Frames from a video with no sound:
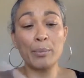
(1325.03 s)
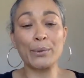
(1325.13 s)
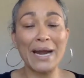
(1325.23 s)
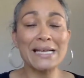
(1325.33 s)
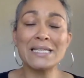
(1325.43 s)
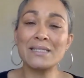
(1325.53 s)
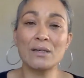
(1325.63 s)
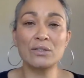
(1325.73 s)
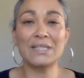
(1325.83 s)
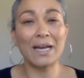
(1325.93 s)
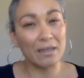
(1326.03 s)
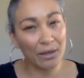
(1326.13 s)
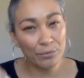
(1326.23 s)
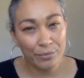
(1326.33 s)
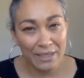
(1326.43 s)
break a song down
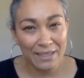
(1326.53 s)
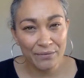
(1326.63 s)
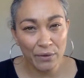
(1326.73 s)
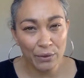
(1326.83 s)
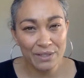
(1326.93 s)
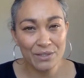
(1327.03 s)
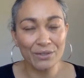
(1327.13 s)
and really focus